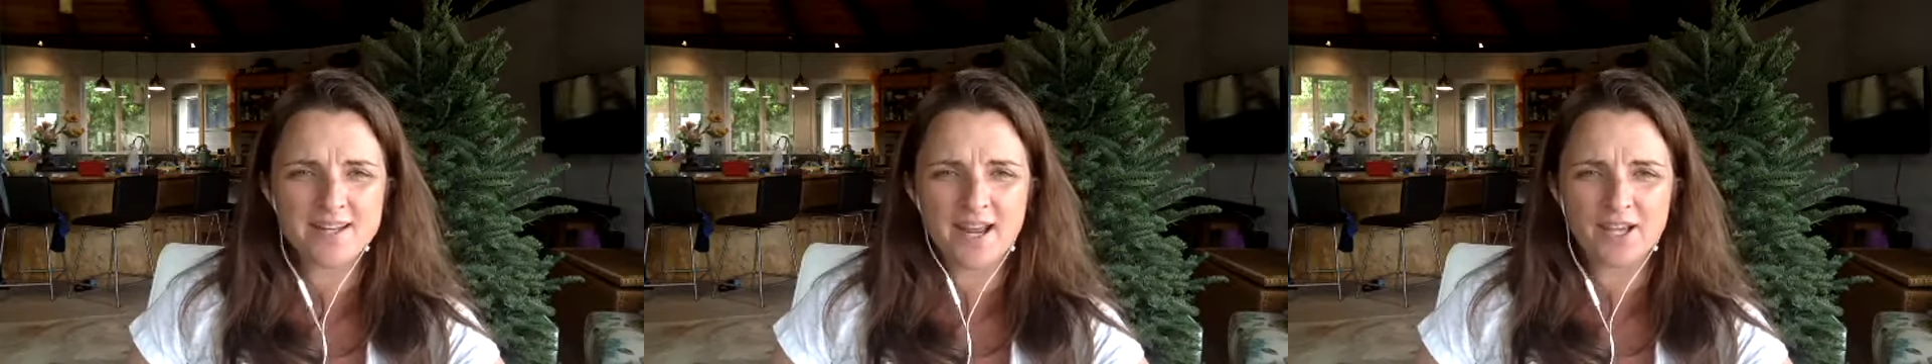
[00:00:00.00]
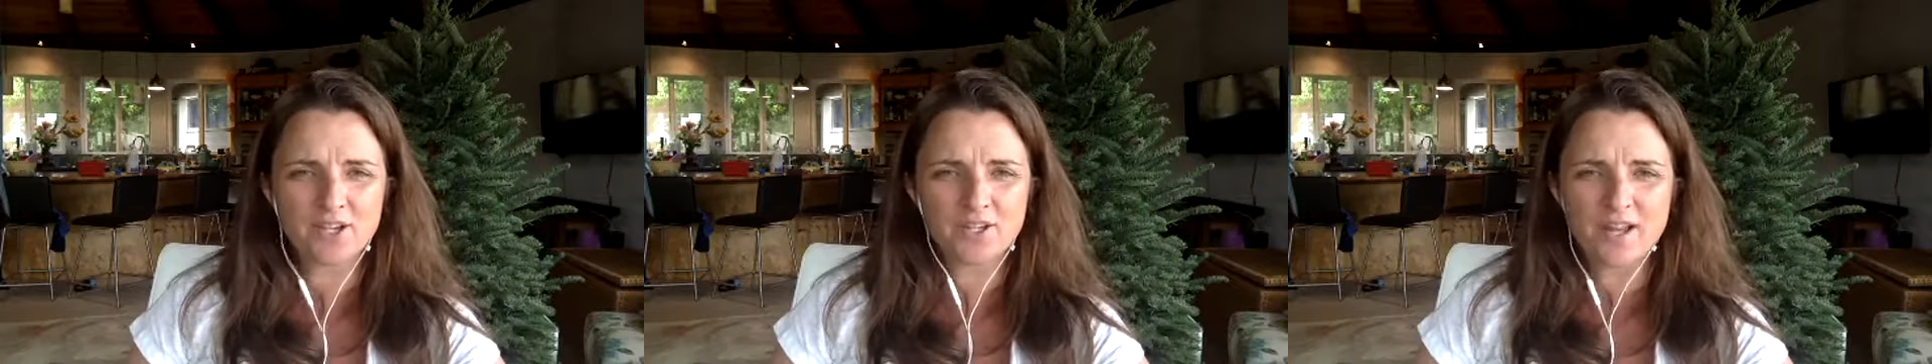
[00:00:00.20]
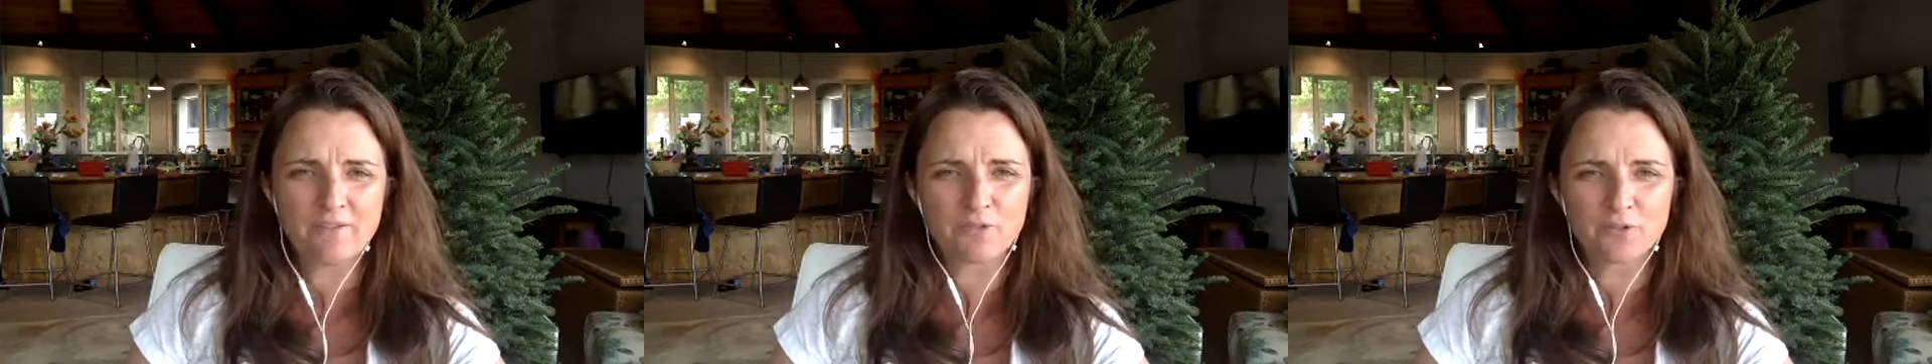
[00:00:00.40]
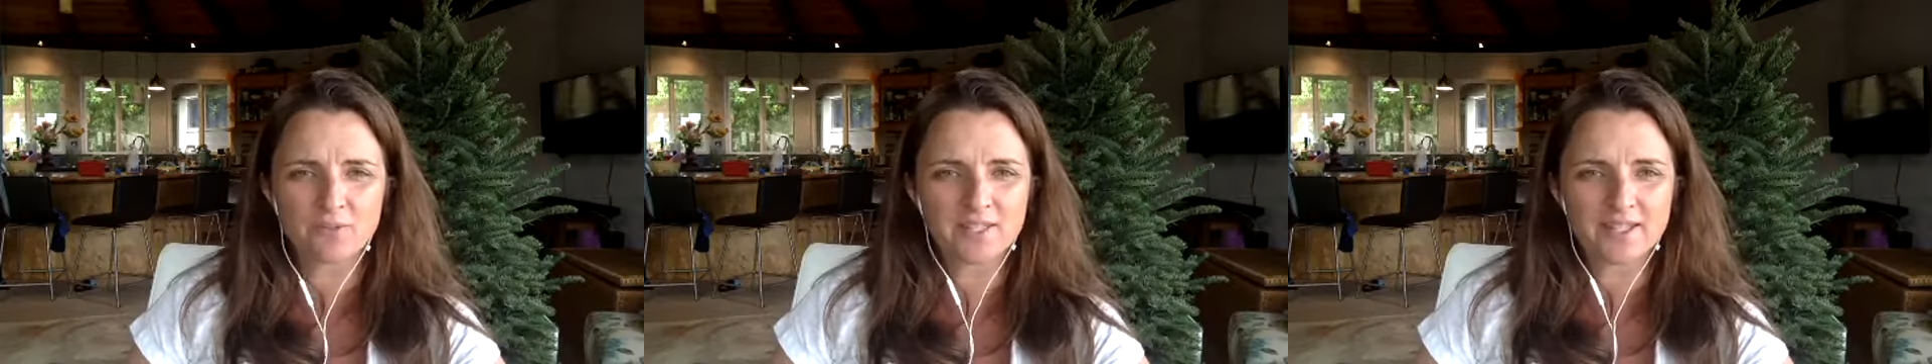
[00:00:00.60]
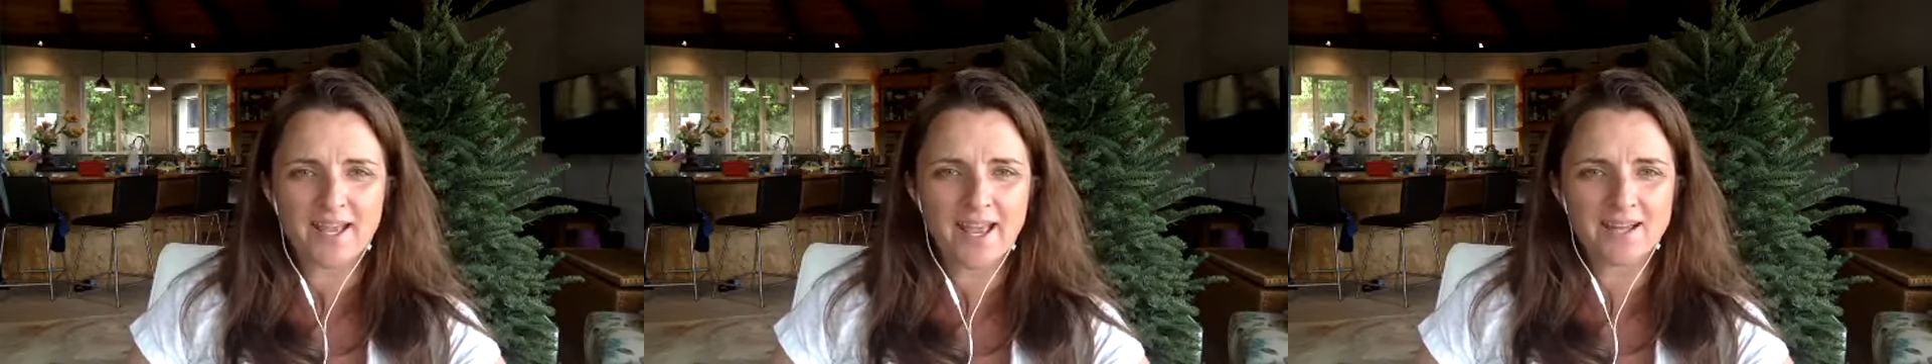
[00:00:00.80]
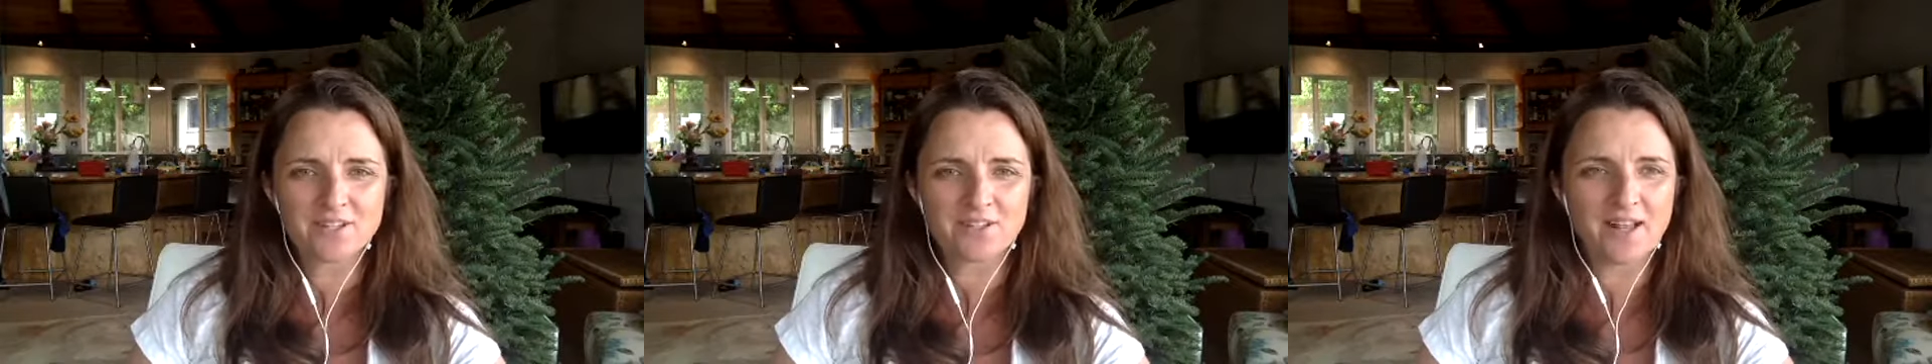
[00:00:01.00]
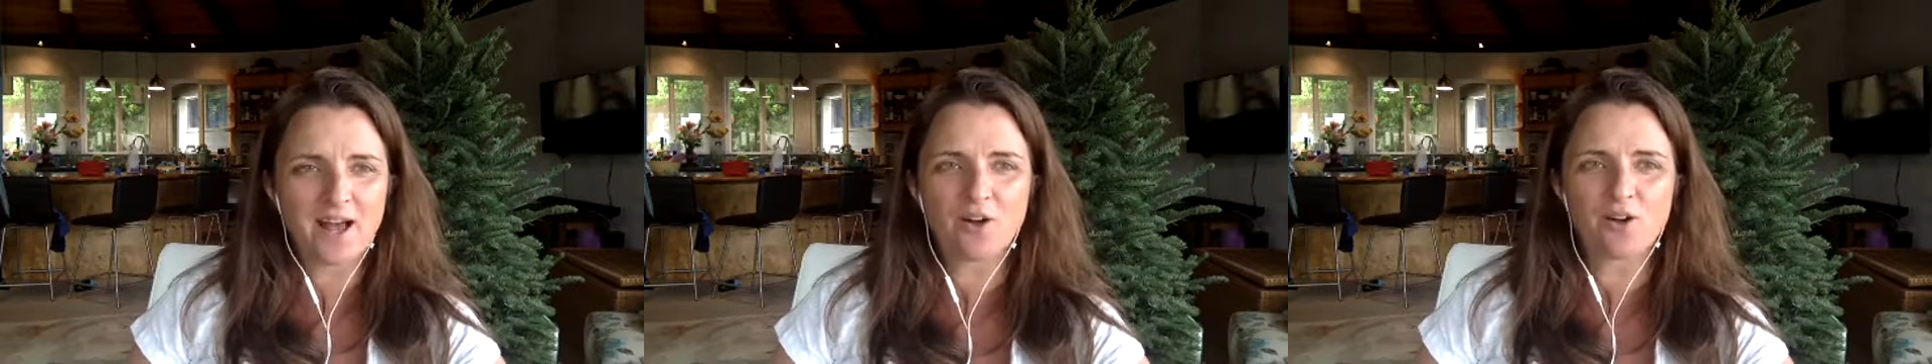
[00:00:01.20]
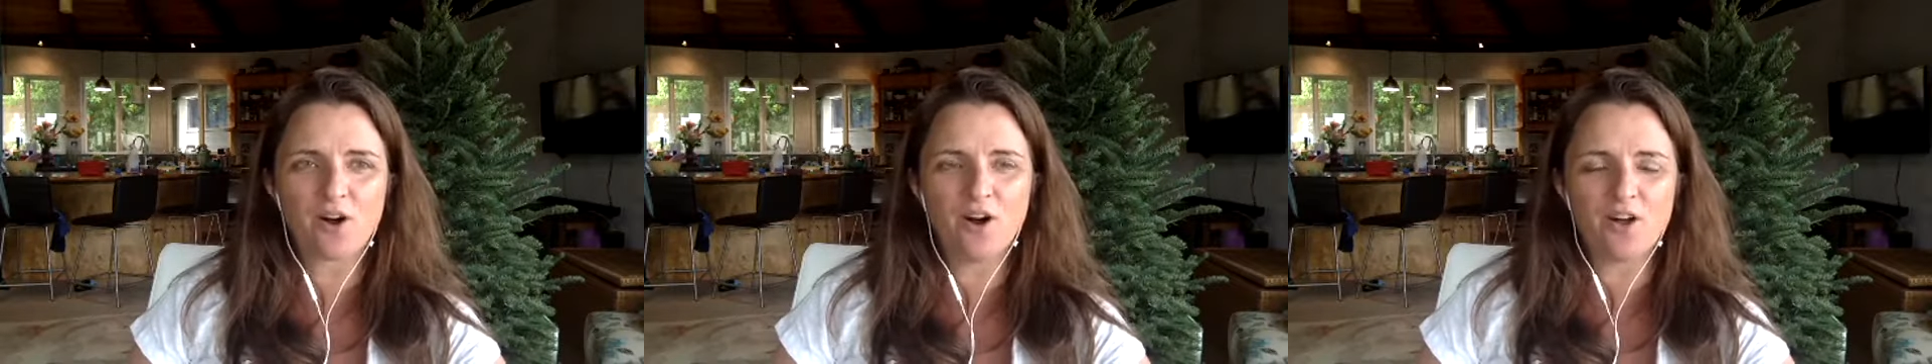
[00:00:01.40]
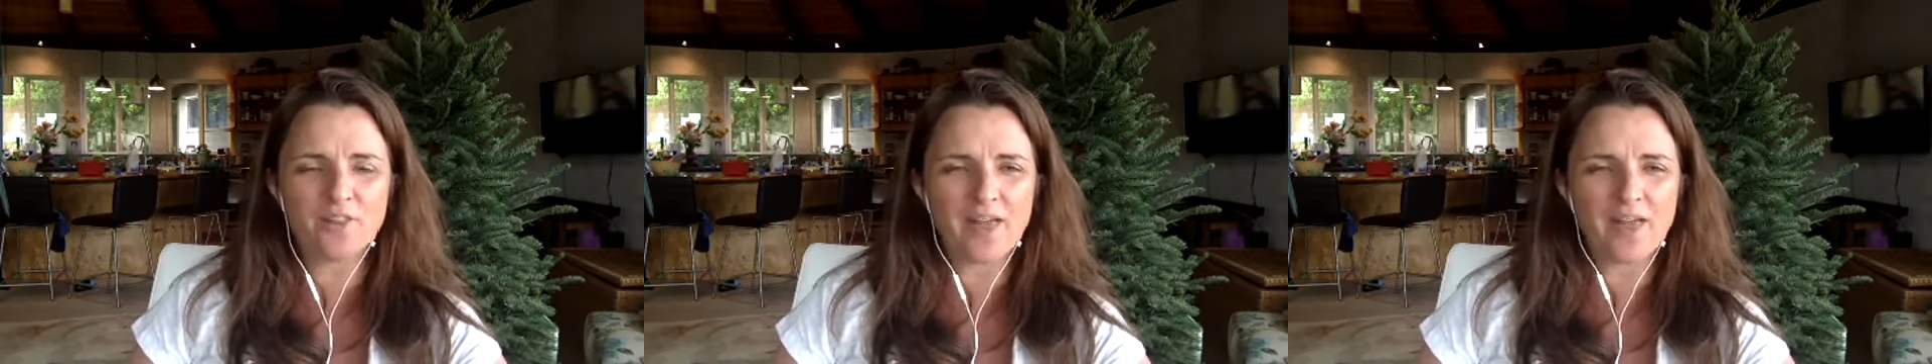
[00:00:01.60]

I could never really handle alcohol